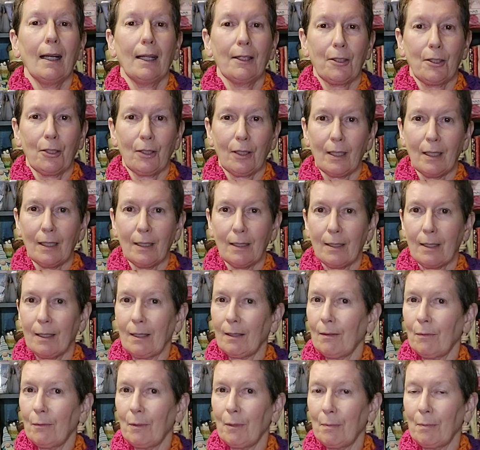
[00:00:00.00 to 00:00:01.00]
I took
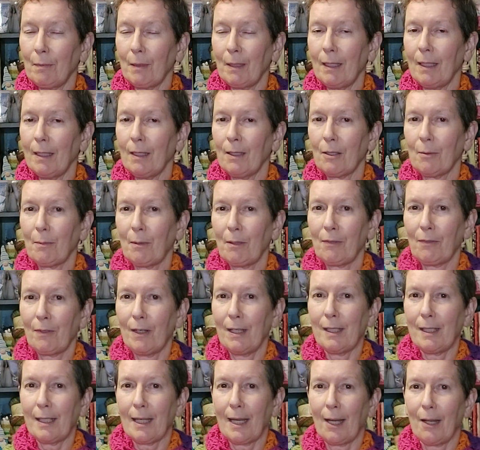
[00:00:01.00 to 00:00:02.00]
it with me to my
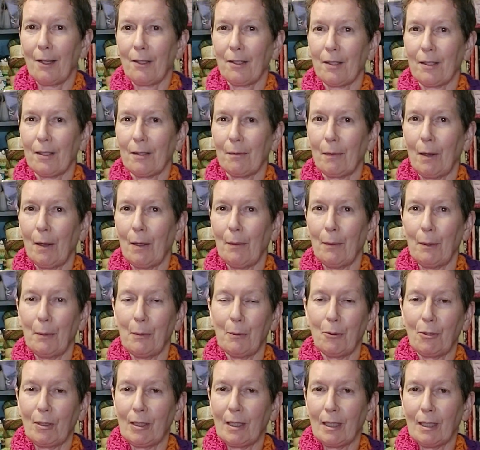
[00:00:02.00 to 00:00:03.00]
friend's house while we
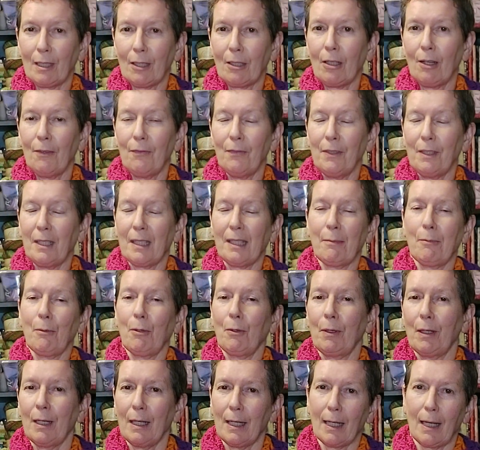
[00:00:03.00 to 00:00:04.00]
were drinking coffee this
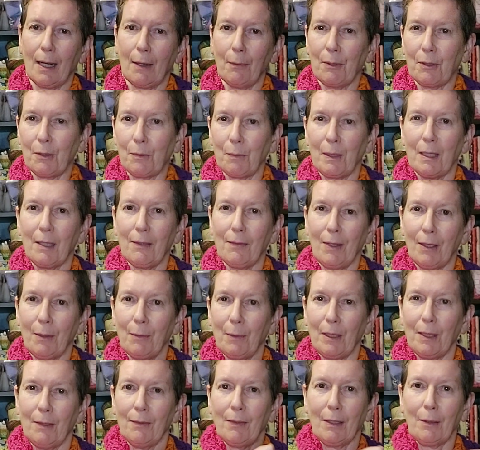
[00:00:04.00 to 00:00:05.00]
morning. I was
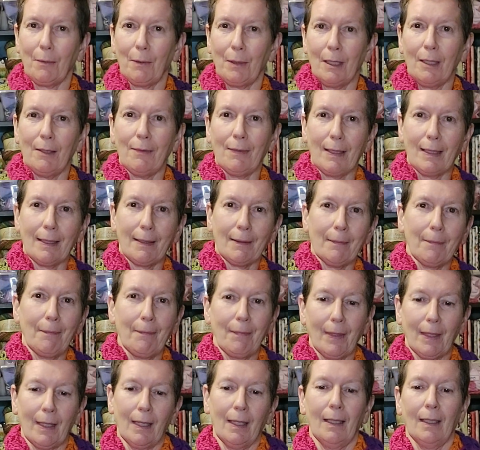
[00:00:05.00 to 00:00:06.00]
weaving.
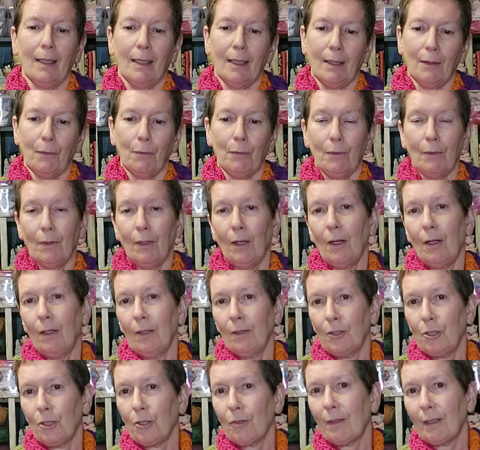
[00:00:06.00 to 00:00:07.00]

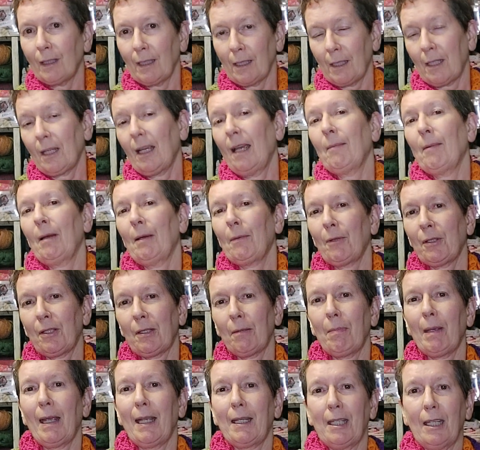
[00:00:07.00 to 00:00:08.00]
During the time I
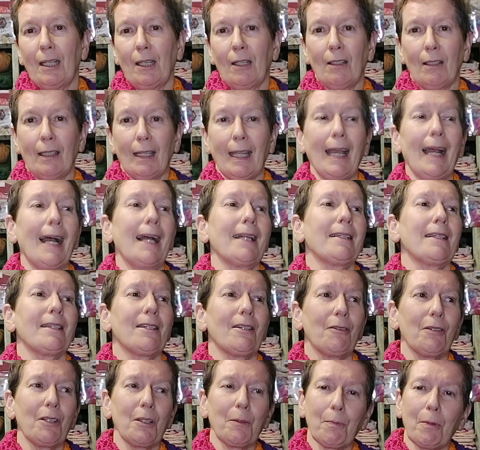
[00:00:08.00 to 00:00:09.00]
wasn't petting her cat,
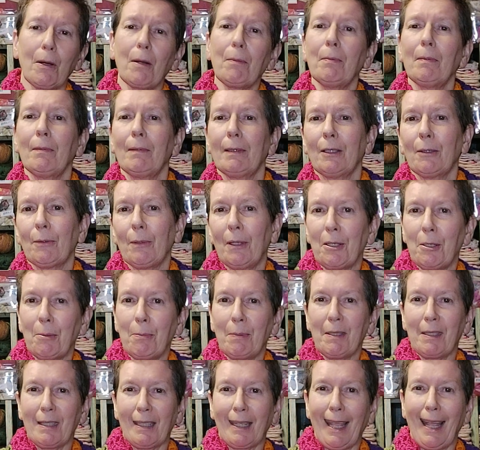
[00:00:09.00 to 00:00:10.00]
so there's probably quite a
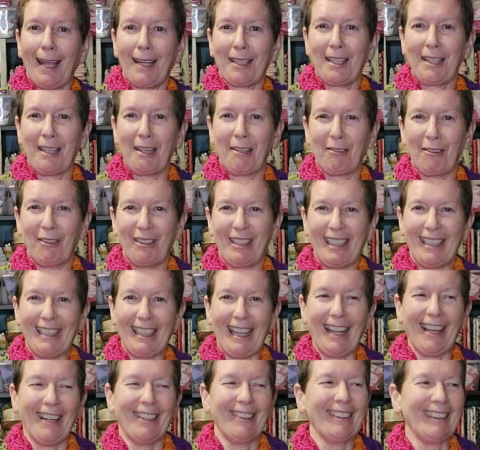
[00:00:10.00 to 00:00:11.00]
bit of cat hair on it
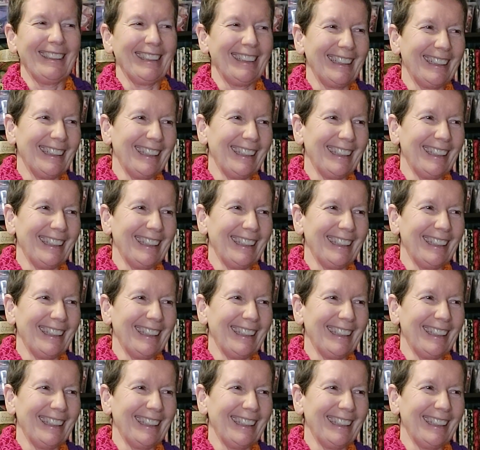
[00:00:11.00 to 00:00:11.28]
now.